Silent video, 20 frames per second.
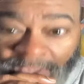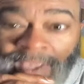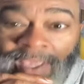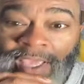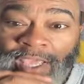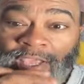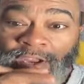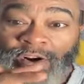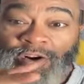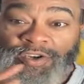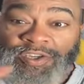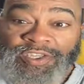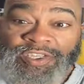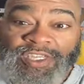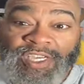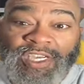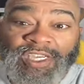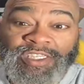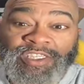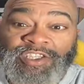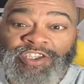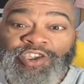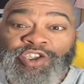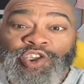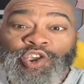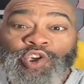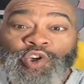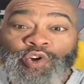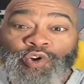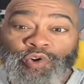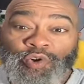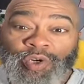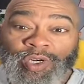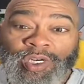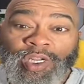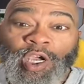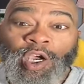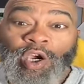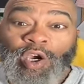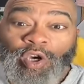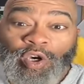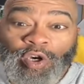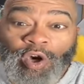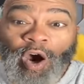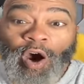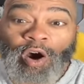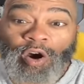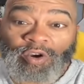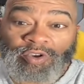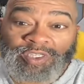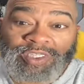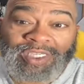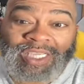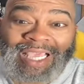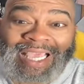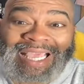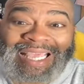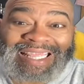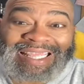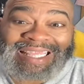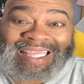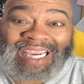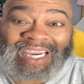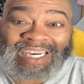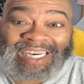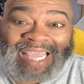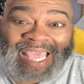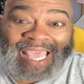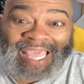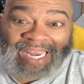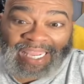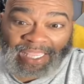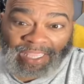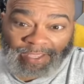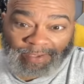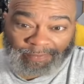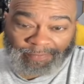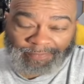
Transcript: and her son's children lost their daddy.